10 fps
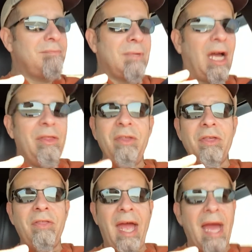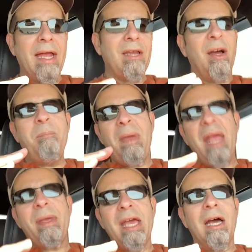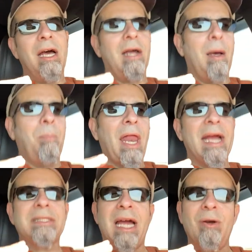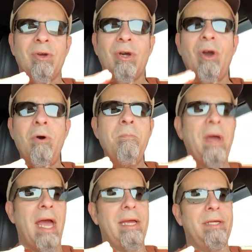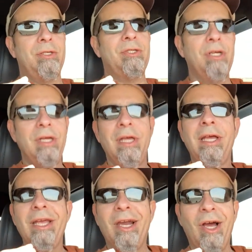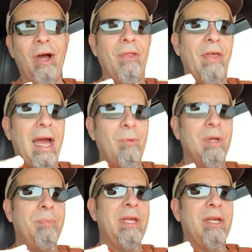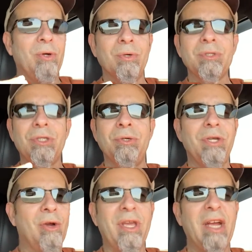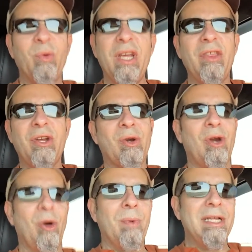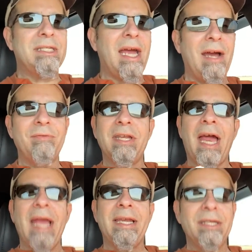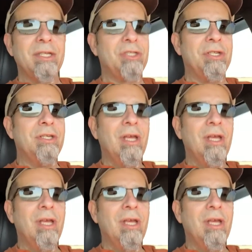other than that, uh, maybe a, a blacked out chrome package. You know, that would be cool too. You know, get rid of the chrome. Let's have the night edition